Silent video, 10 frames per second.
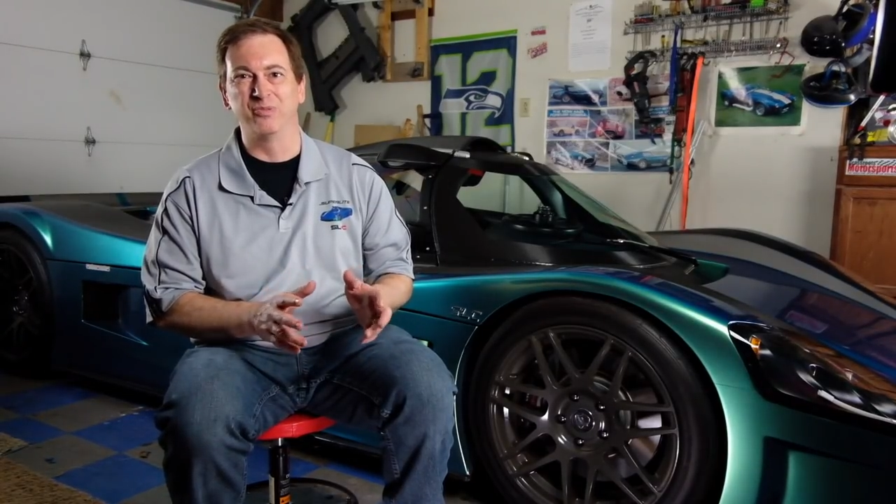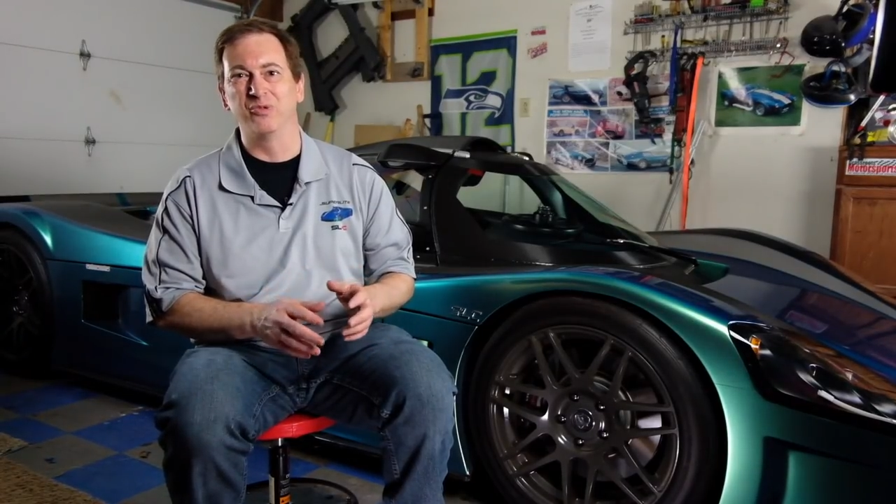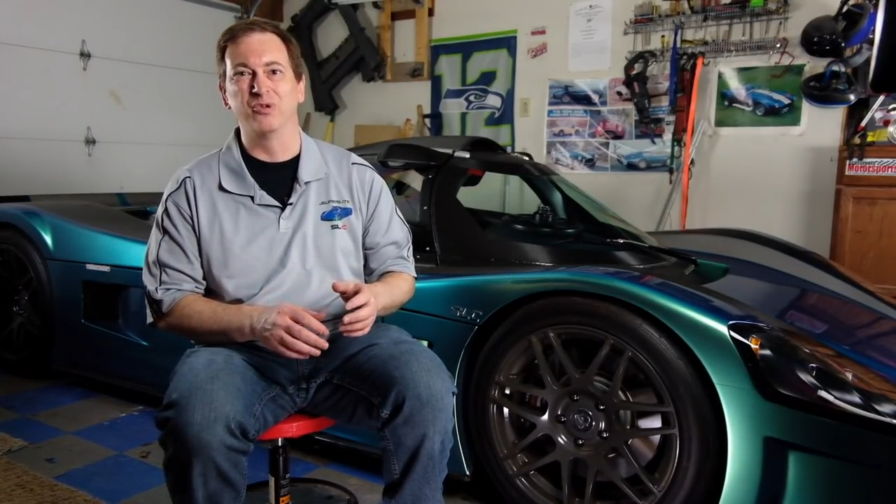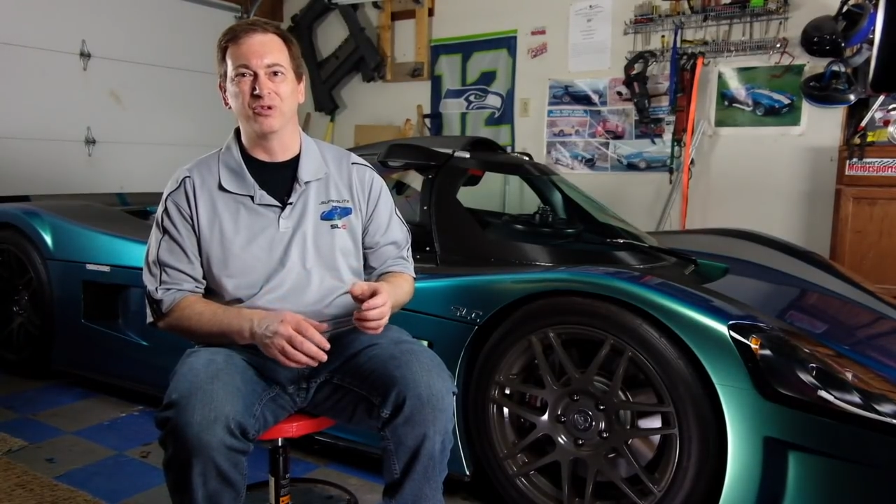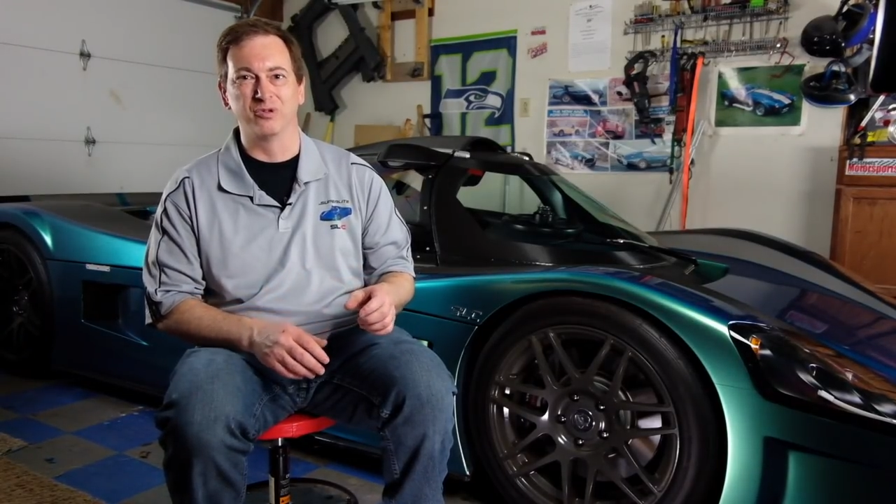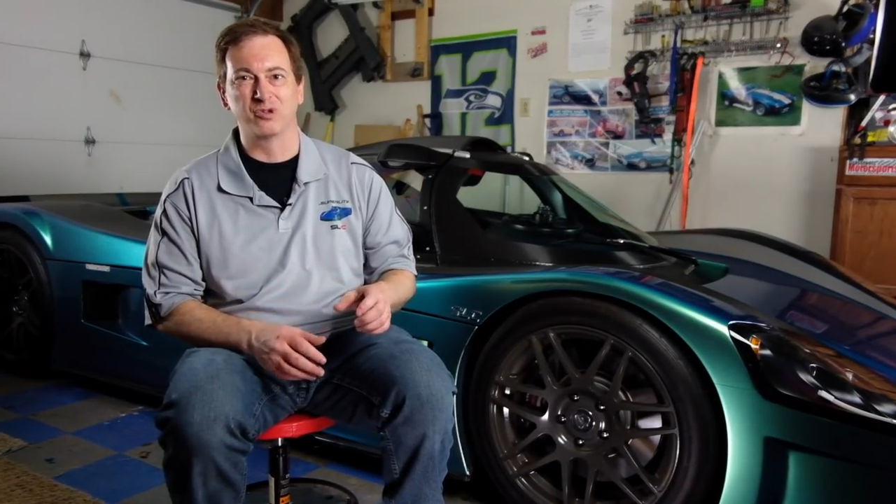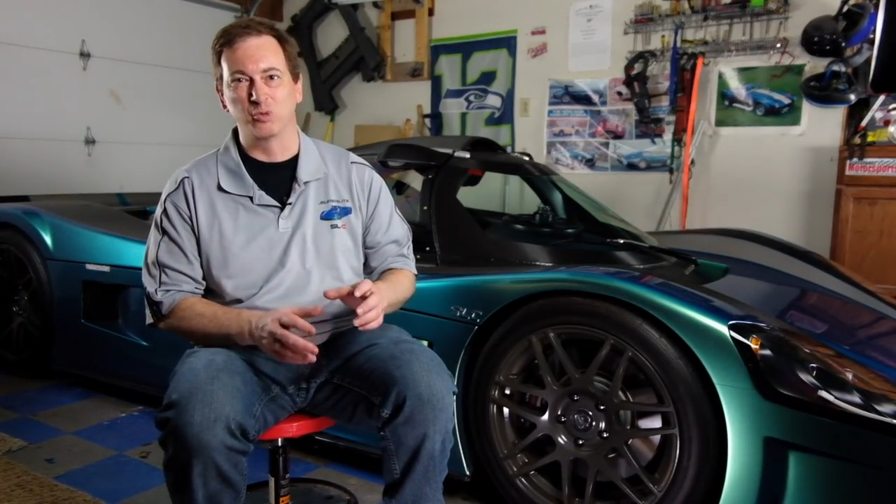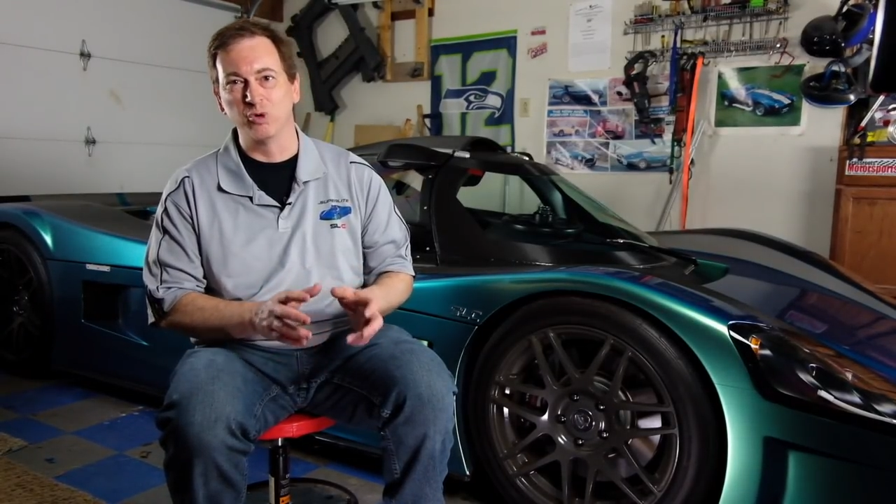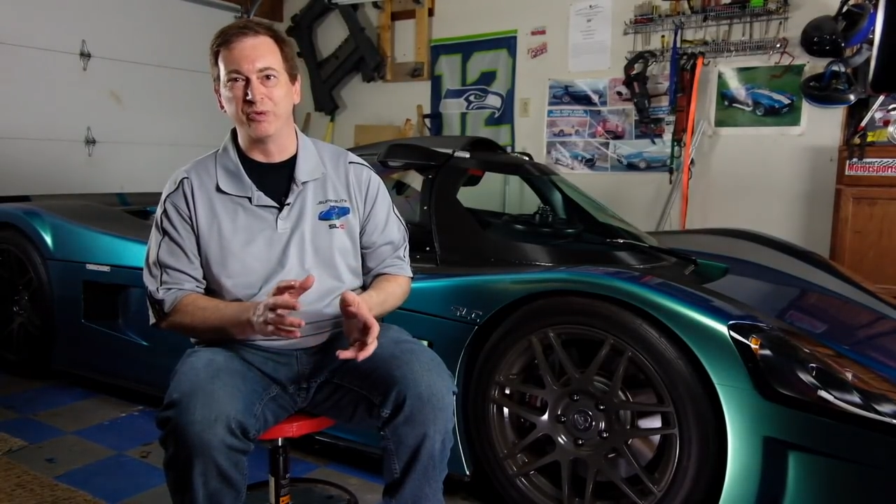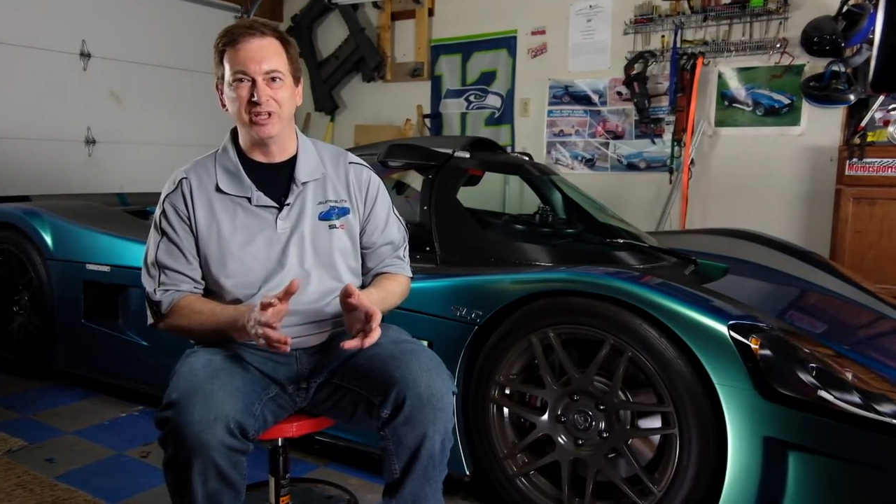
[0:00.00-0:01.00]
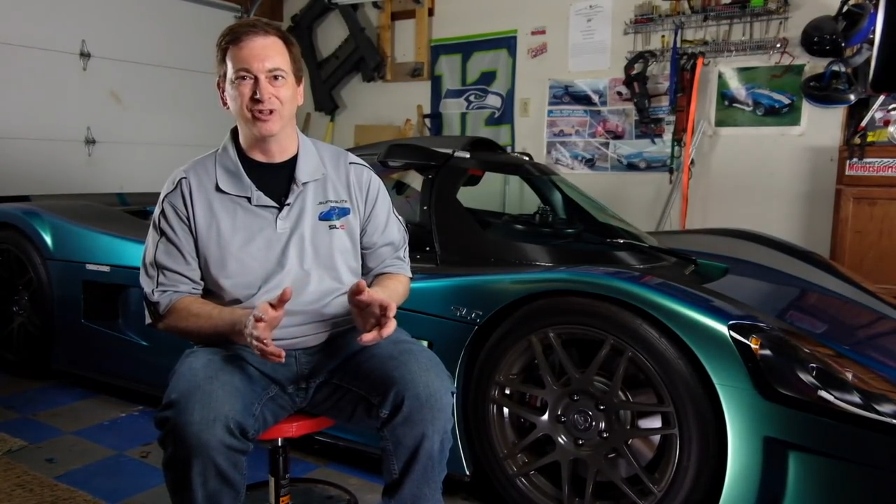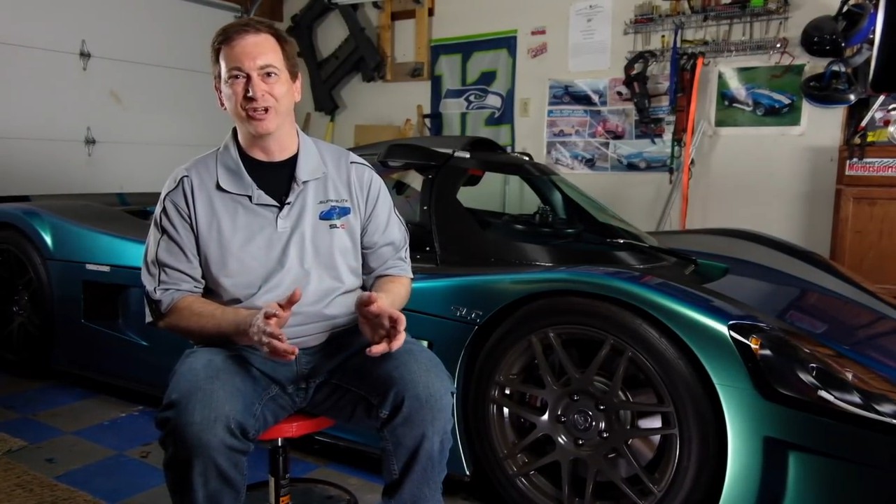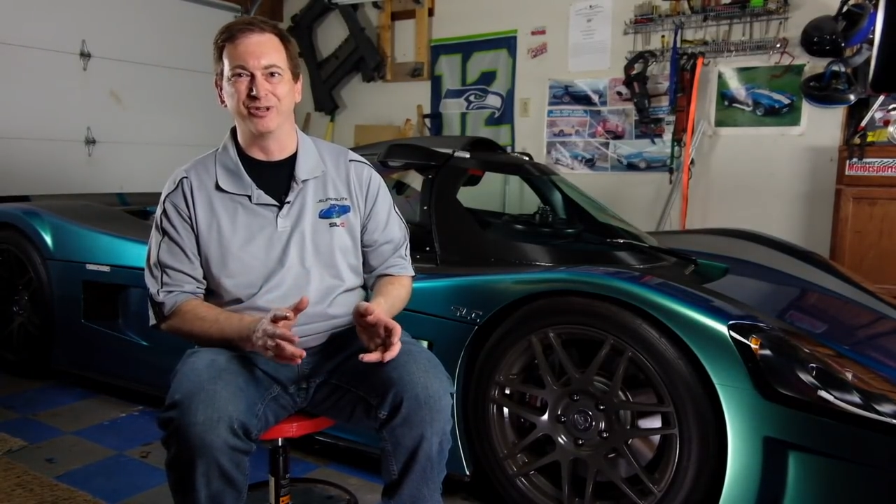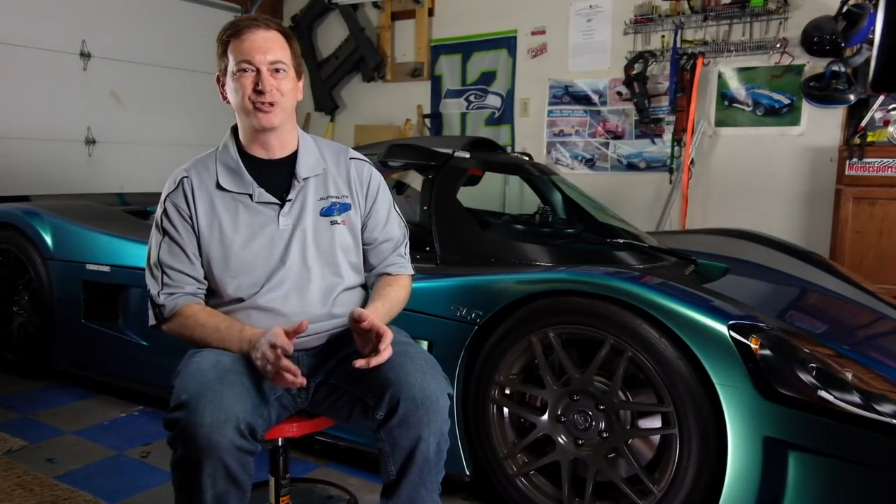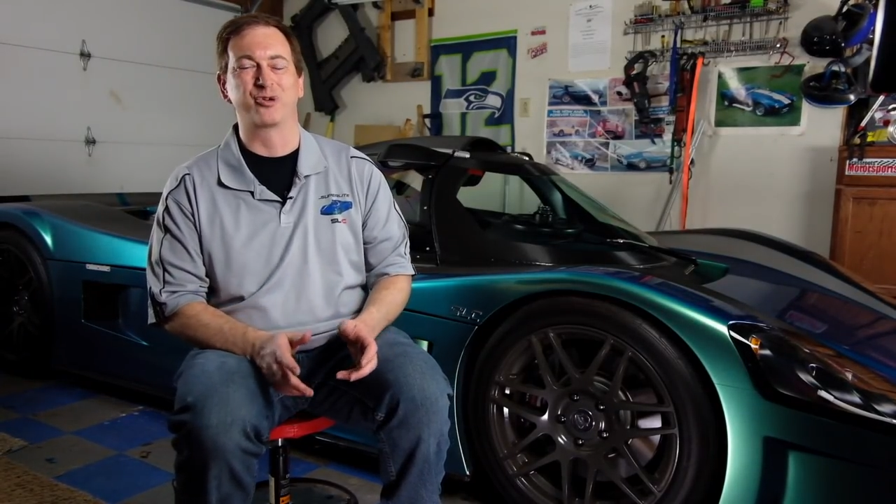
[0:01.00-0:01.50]
uh, swoopy
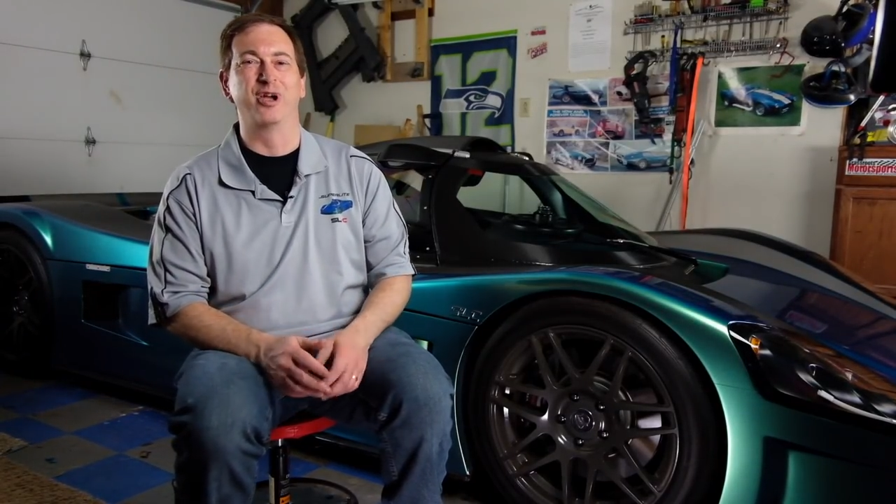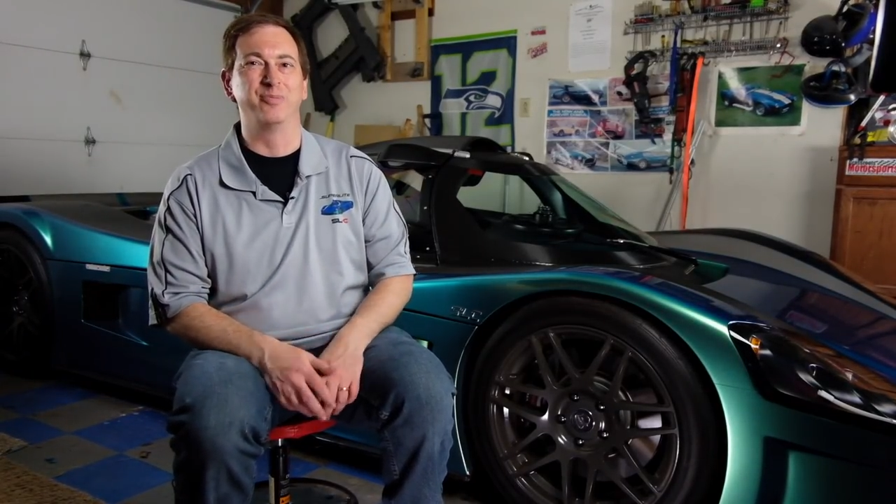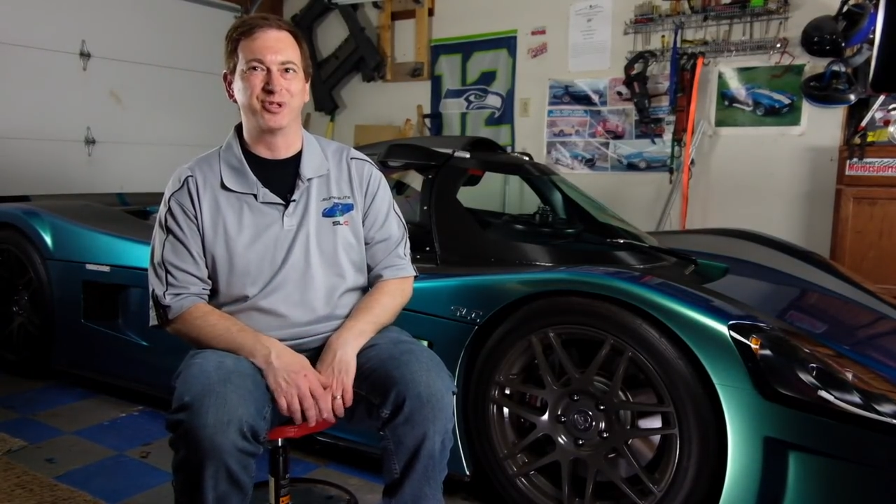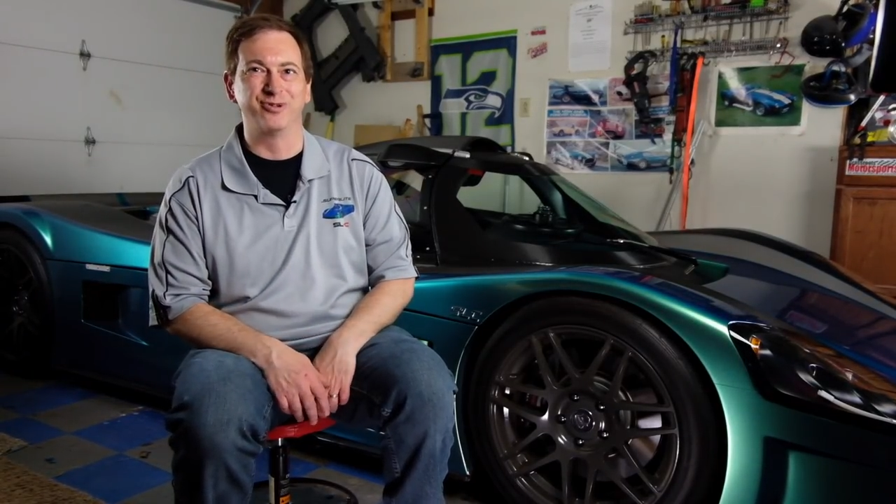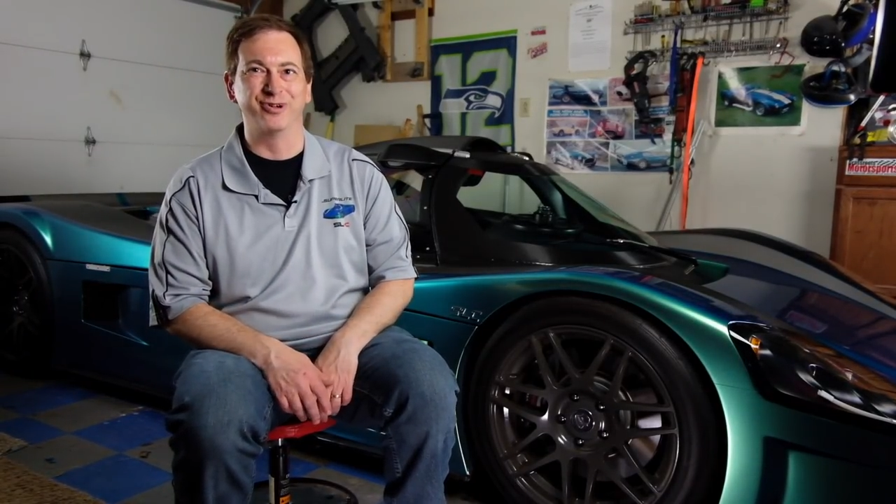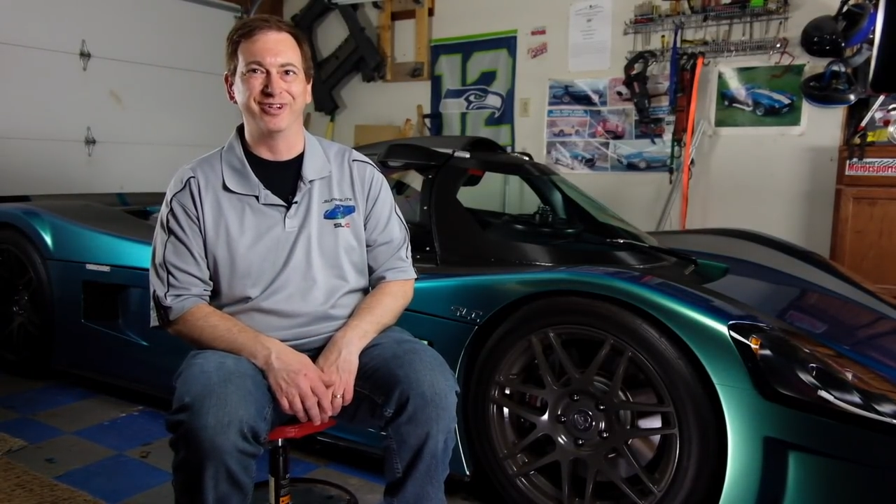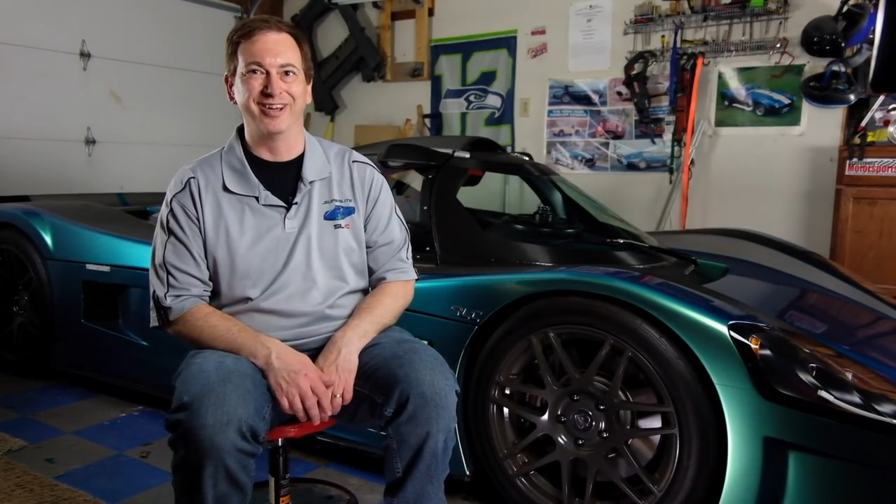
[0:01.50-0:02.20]
looking stripes to it,